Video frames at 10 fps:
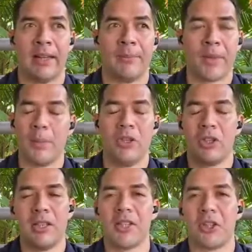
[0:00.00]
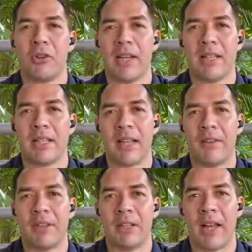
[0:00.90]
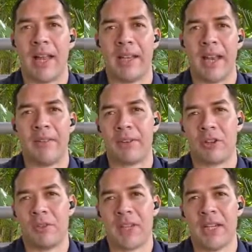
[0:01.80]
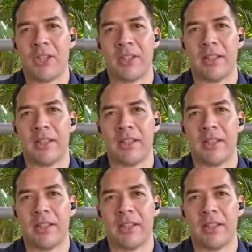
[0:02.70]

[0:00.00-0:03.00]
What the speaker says: I mean, you can disagree and still have a conversation.